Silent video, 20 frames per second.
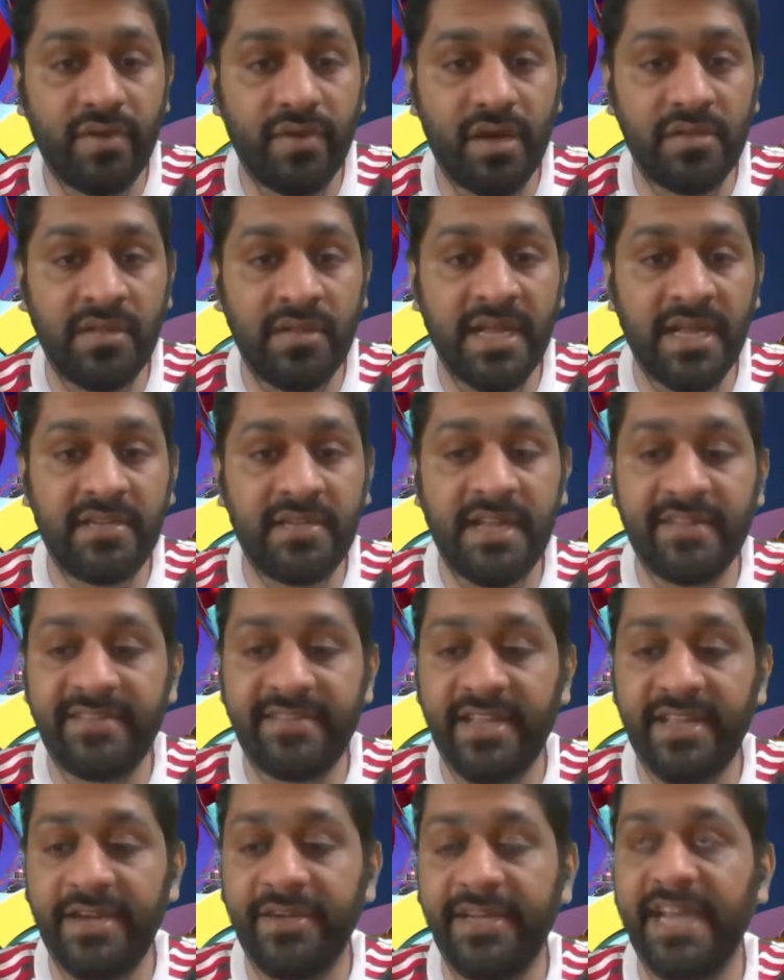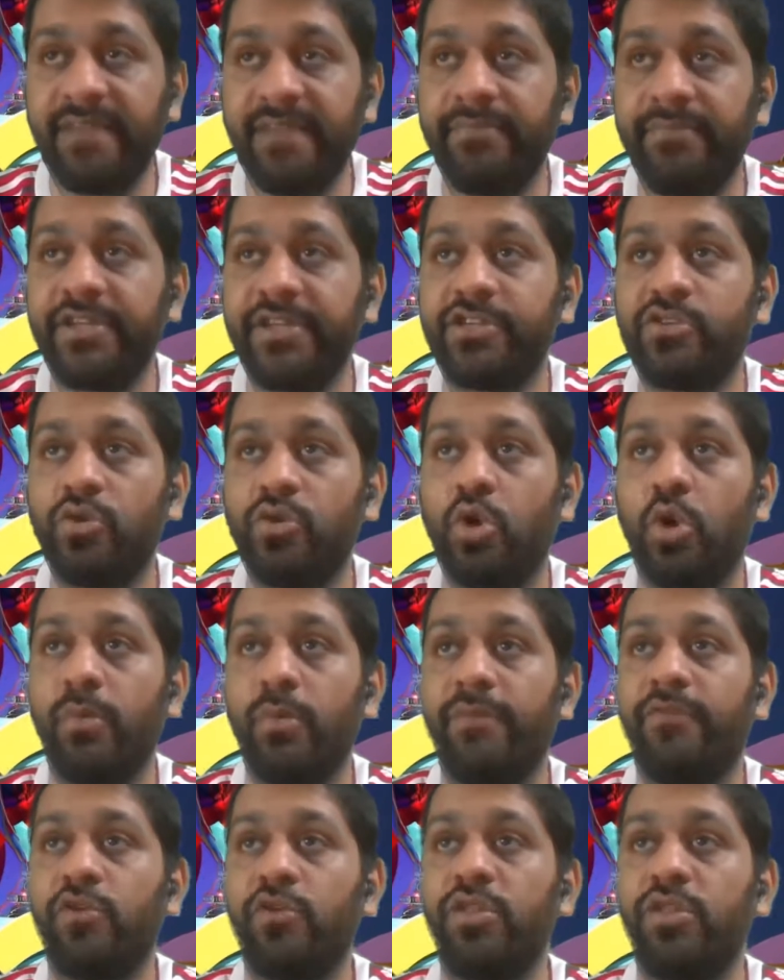less than 10 minutes to go
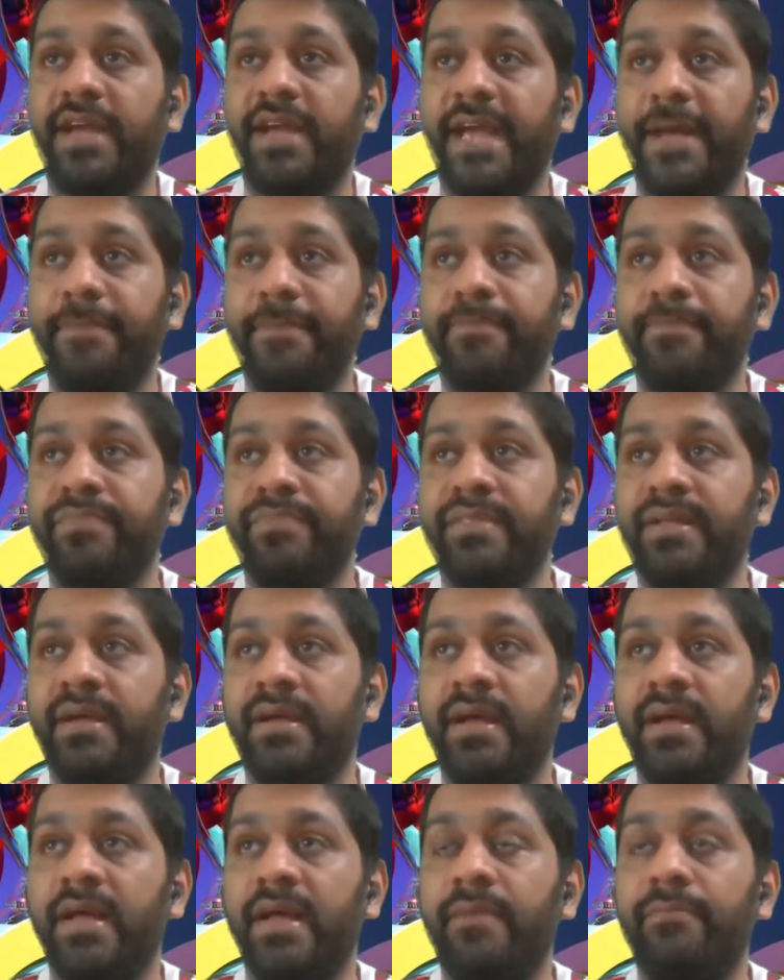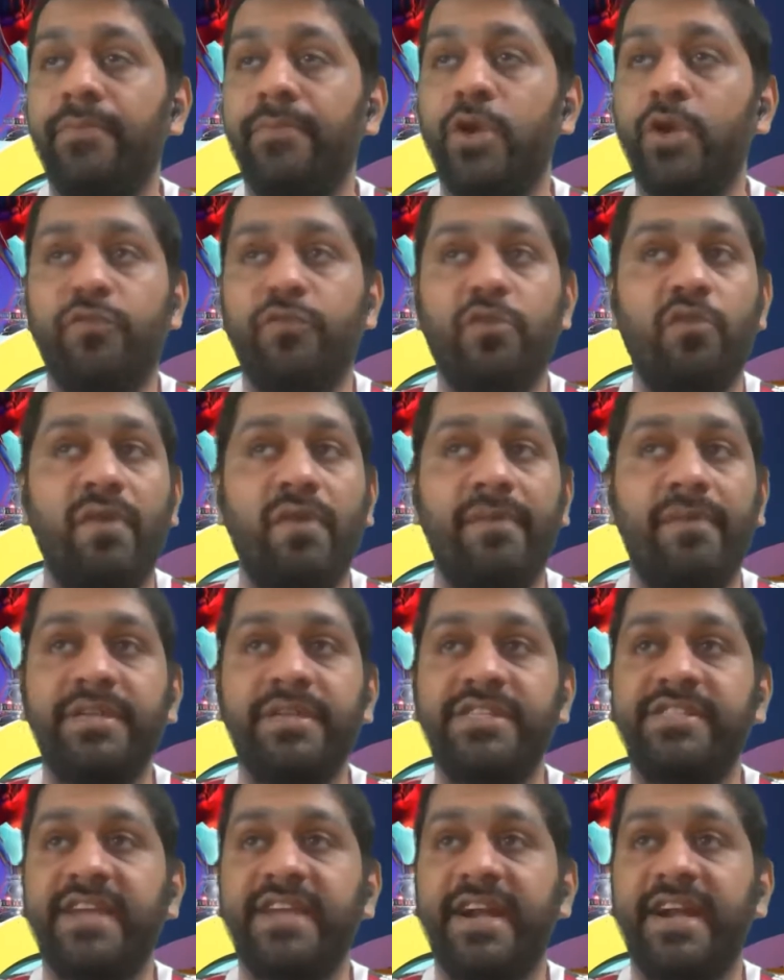before the game, and beautiful Wembley
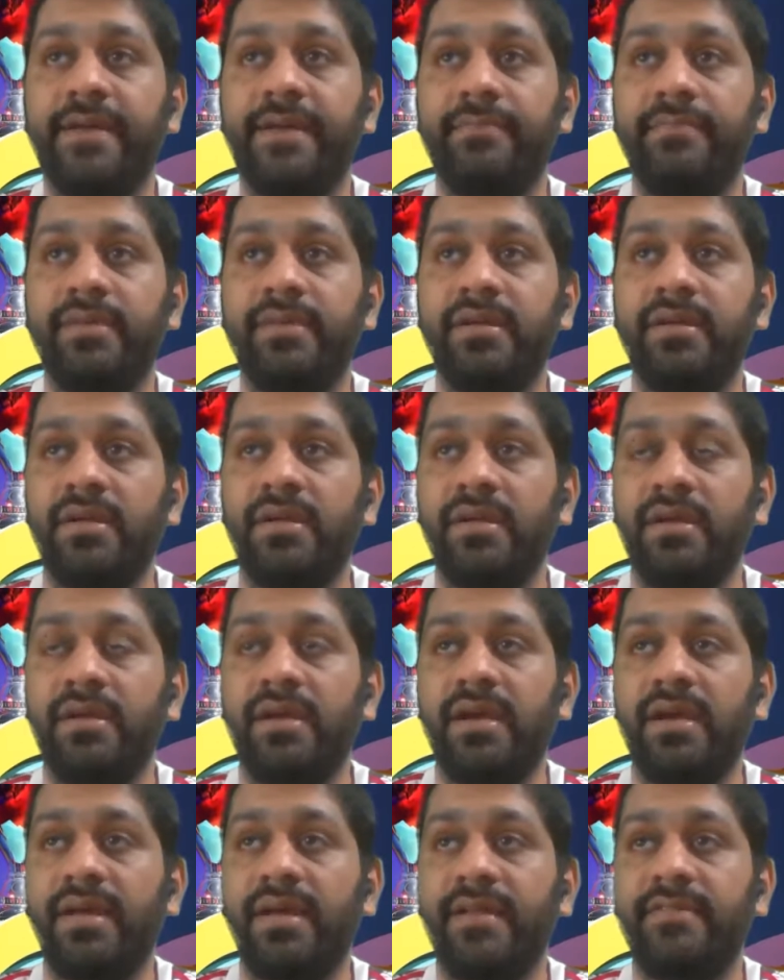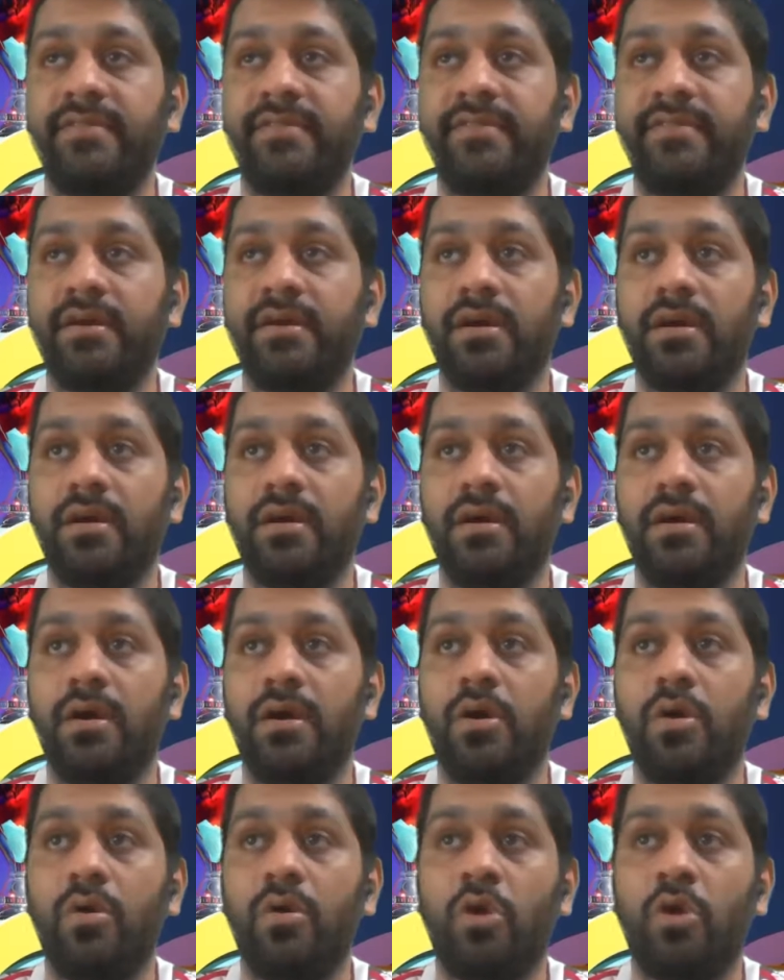Stadium. It's
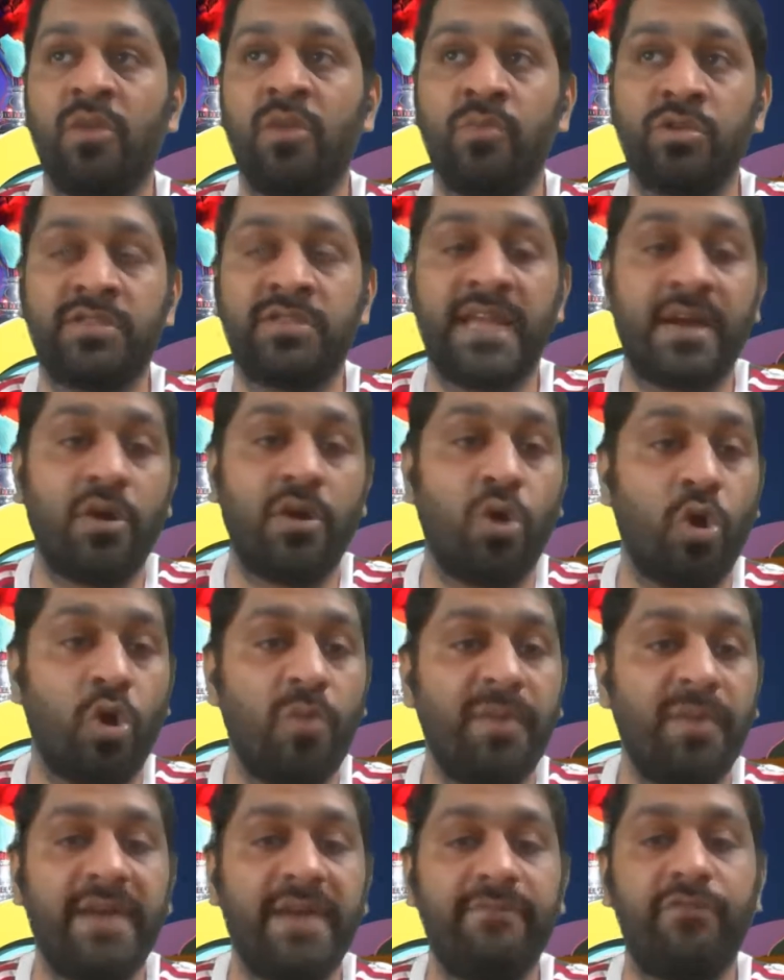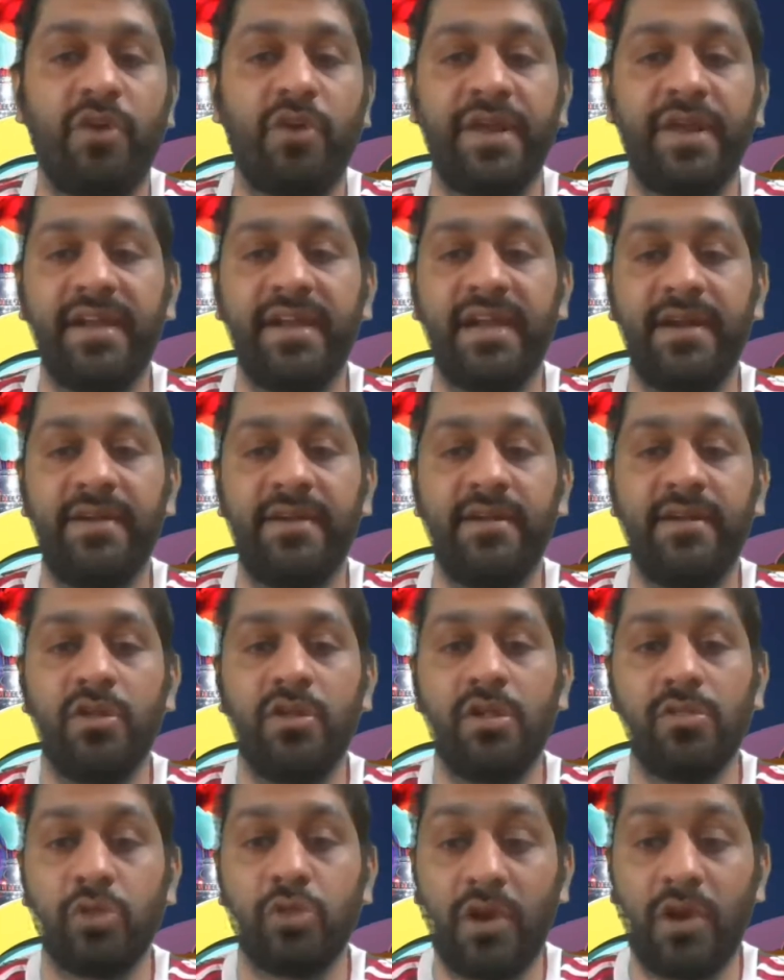almost like a home game for England.
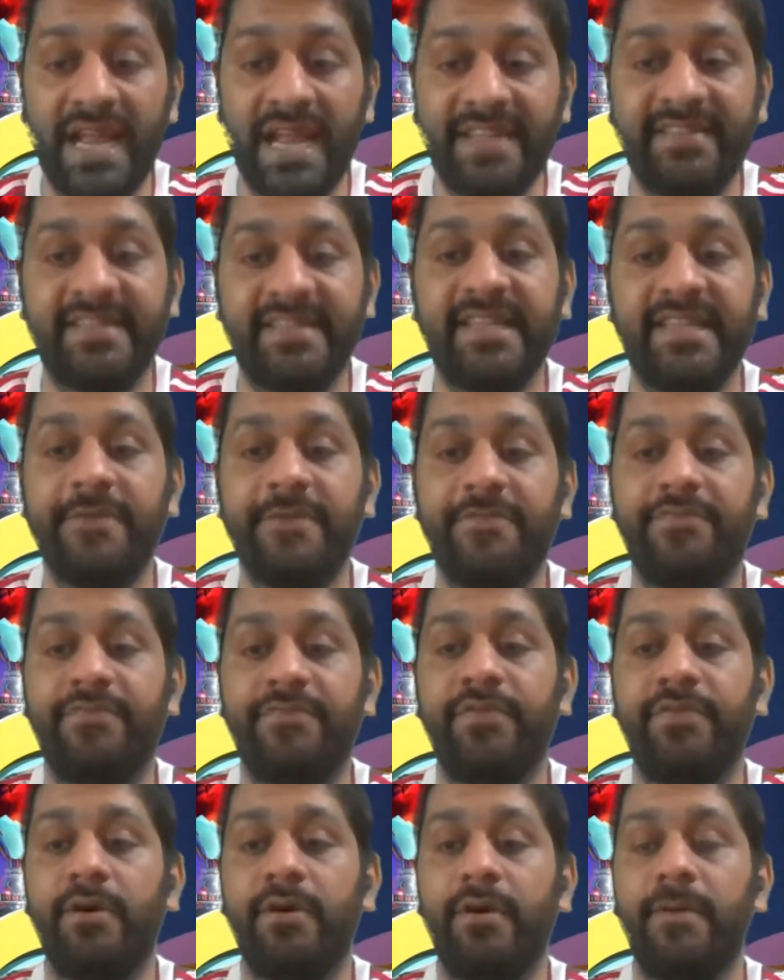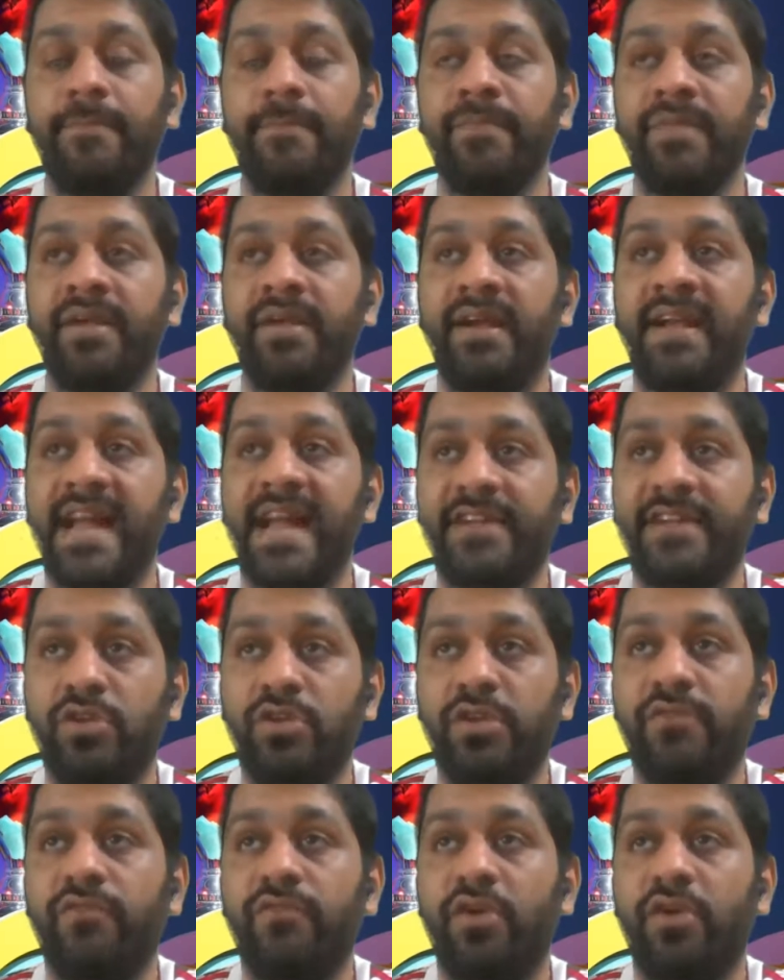So let's see if it
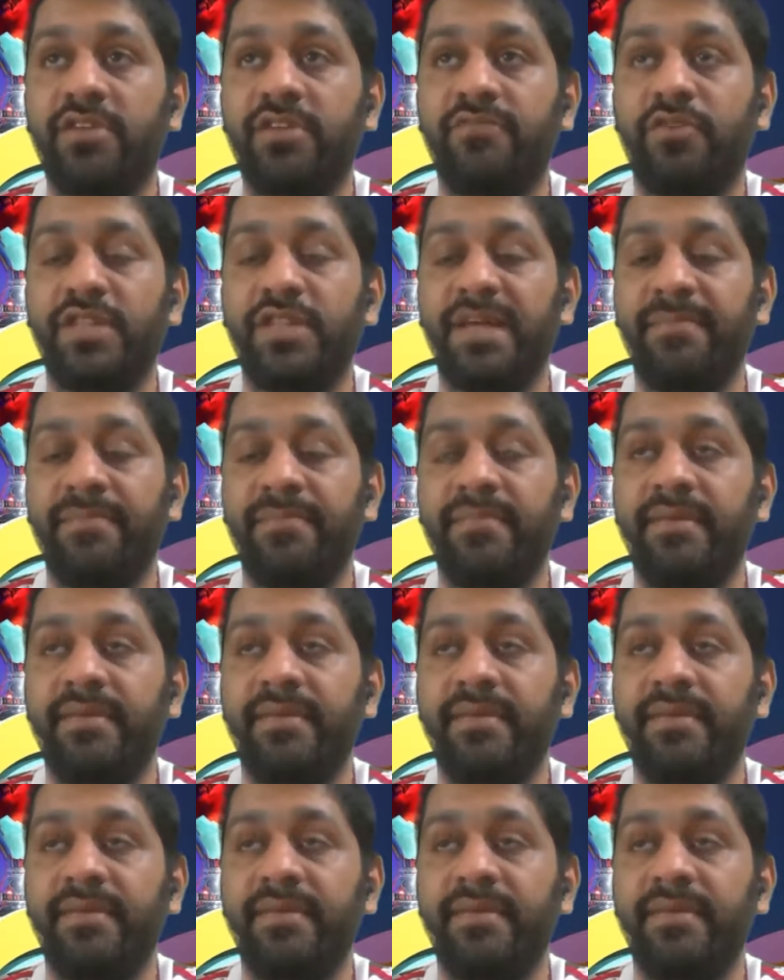actually works for them.